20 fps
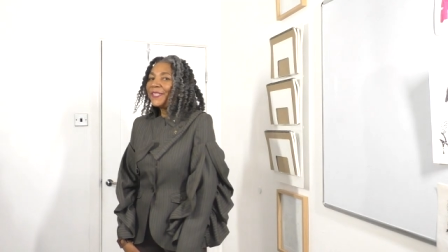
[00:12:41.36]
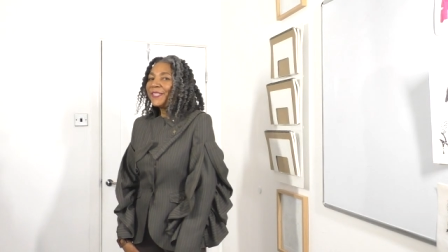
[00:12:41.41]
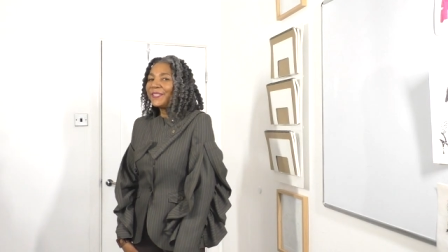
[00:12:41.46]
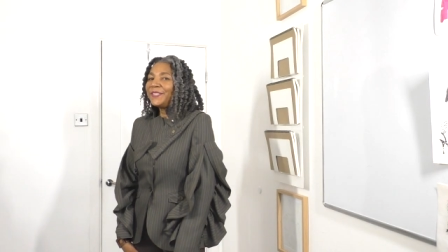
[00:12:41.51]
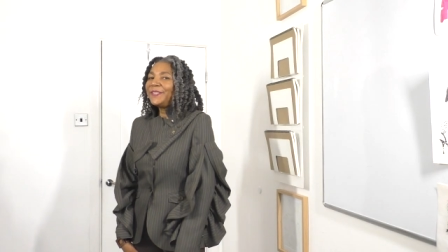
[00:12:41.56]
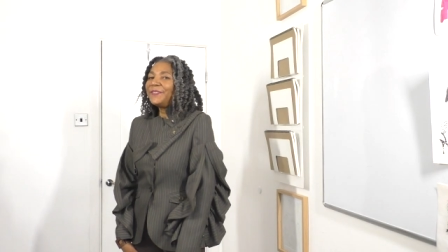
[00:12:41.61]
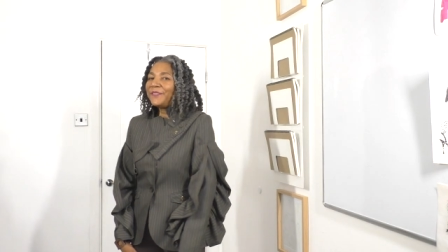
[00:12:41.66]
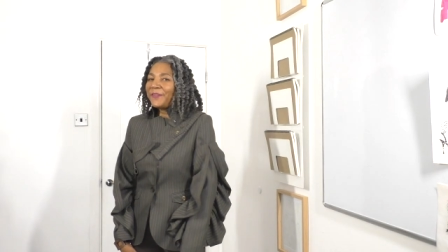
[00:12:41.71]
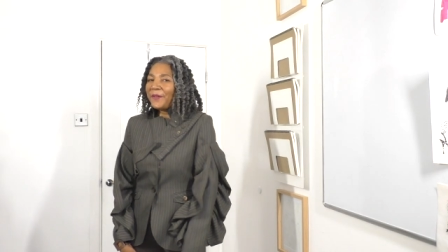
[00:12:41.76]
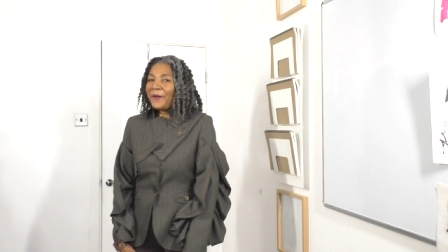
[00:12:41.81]

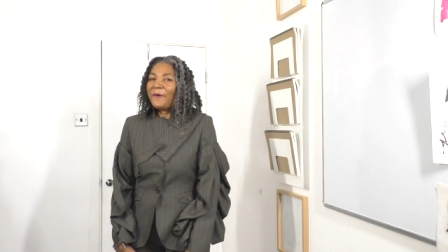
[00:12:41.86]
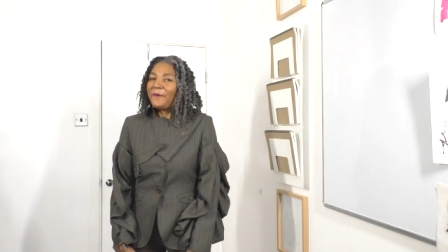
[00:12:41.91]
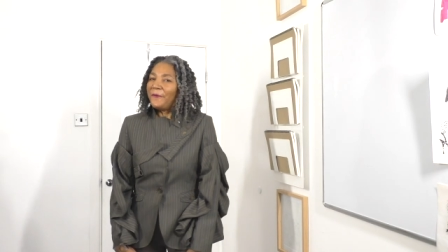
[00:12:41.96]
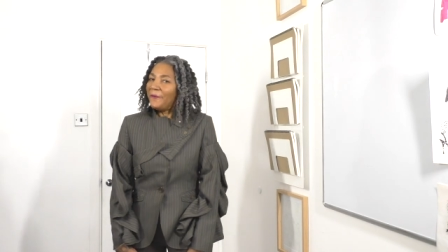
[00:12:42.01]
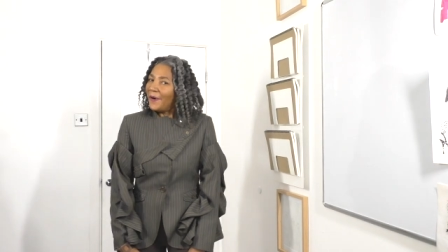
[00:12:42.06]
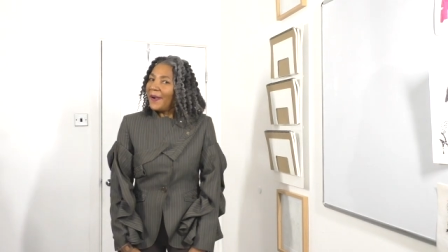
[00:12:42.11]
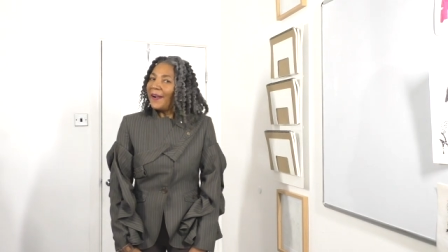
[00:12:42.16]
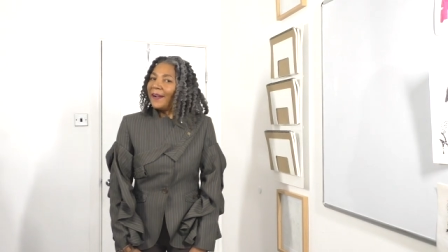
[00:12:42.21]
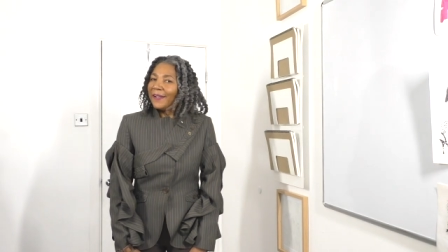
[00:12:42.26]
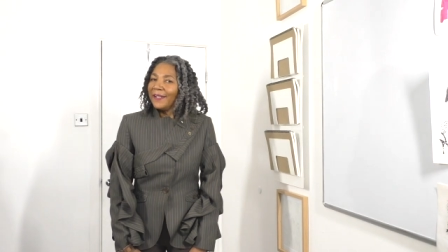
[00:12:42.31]
You know,
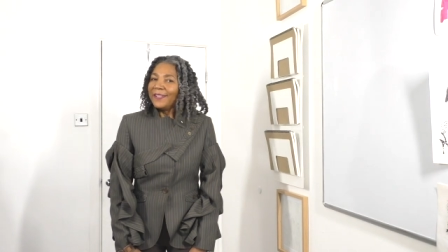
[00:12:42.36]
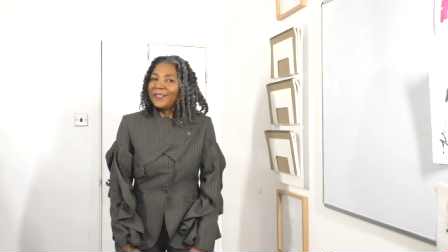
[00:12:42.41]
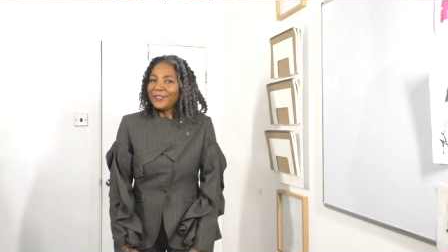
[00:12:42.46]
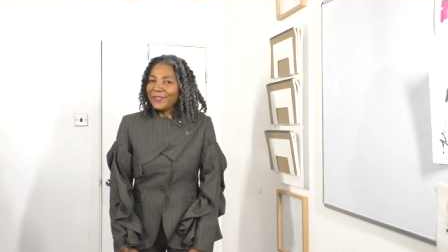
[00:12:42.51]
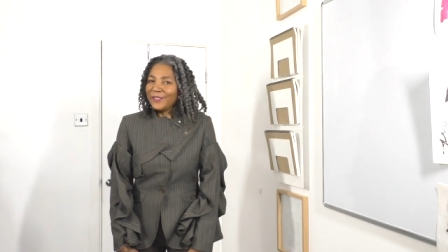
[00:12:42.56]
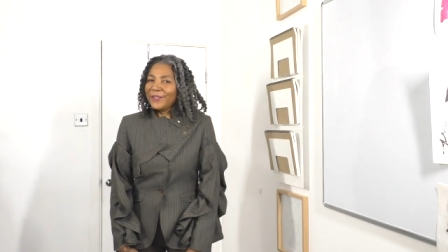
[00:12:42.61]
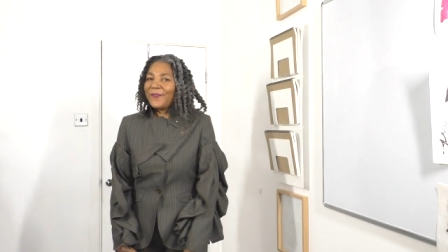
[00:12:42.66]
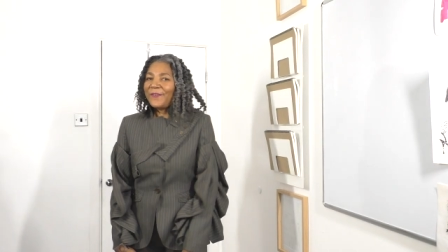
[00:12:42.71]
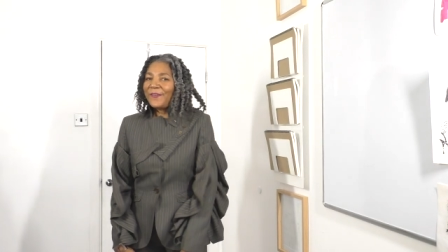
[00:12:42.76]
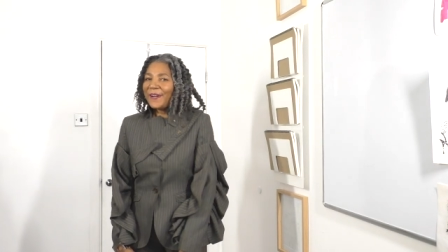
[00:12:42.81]

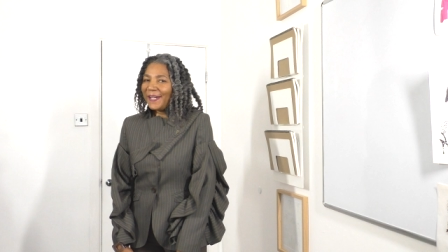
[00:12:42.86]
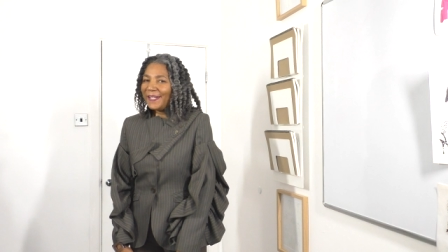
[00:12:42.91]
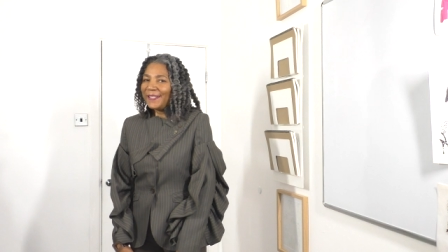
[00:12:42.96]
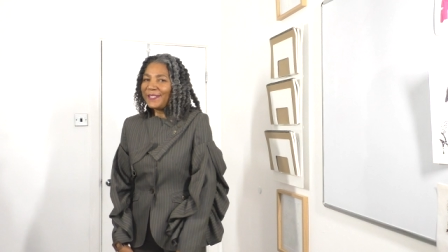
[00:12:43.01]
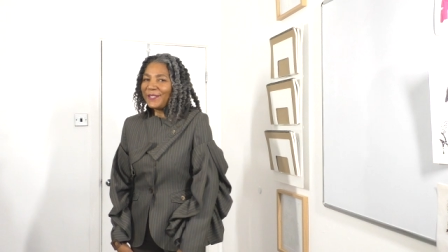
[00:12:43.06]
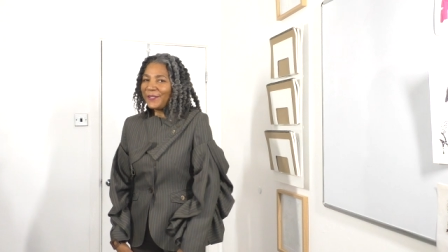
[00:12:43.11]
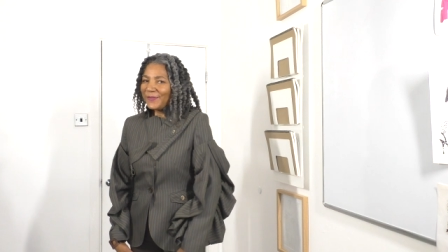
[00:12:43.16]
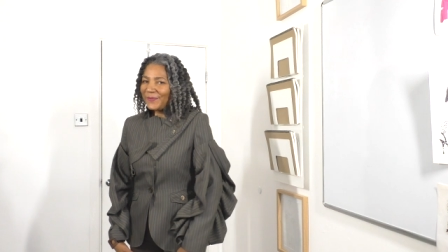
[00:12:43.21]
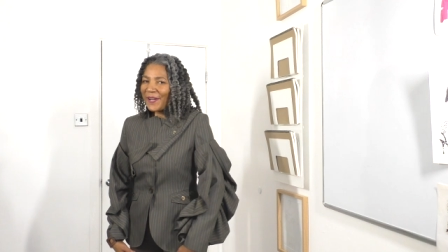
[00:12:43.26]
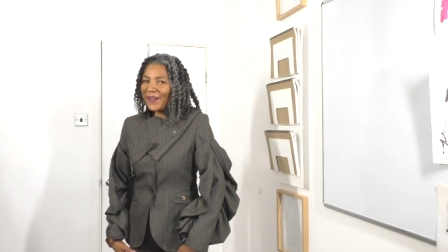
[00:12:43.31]
you know I
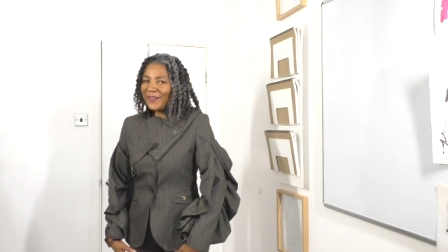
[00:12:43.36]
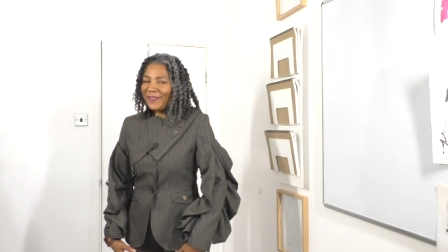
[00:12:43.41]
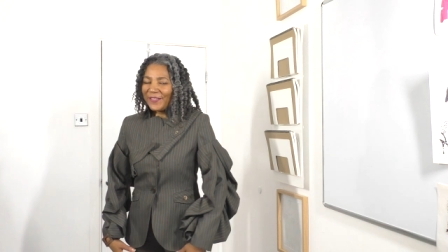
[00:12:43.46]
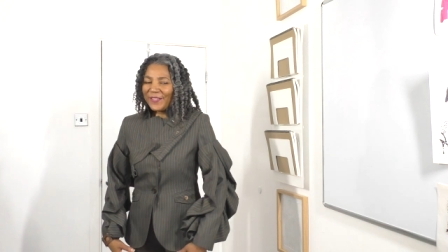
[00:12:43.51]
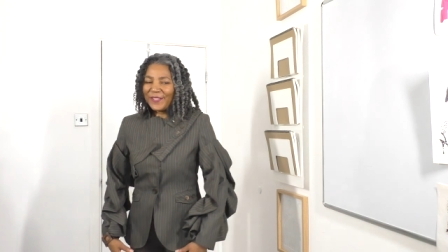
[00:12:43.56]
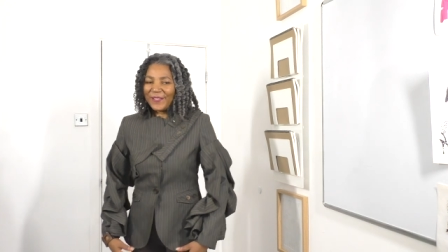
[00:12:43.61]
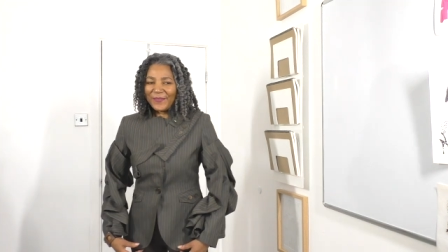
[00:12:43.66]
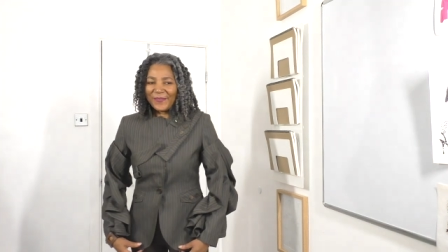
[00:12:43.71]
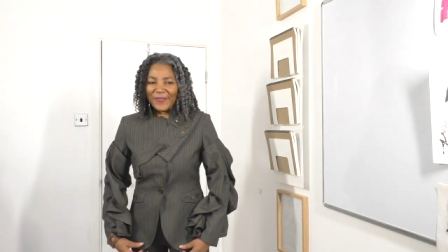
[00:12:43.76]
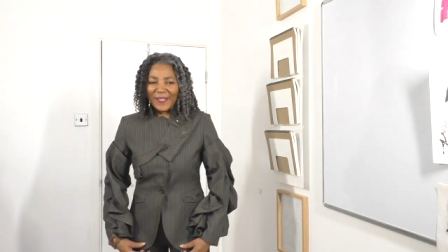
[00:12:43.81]
had to wear it
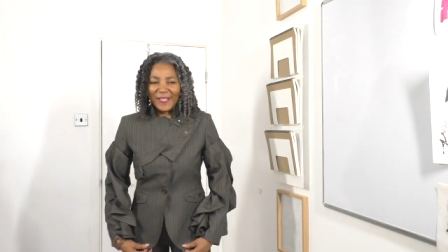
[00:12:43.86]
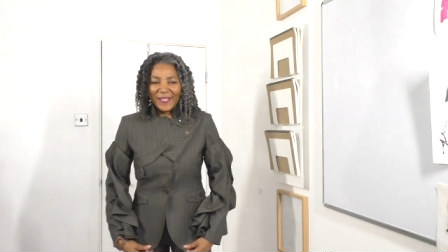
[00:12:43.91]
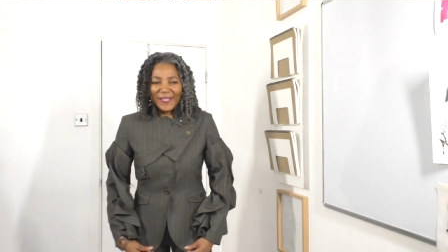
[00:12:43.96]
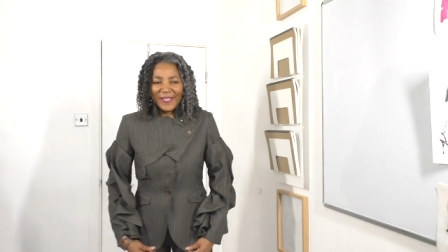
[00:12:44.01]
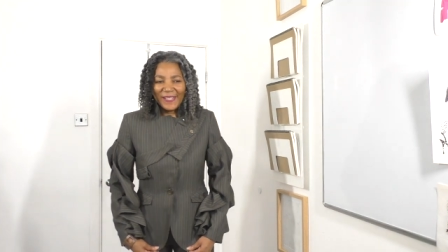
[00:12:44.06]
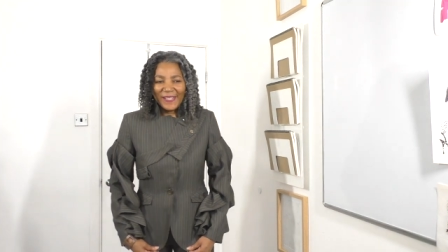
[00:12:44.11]
this week.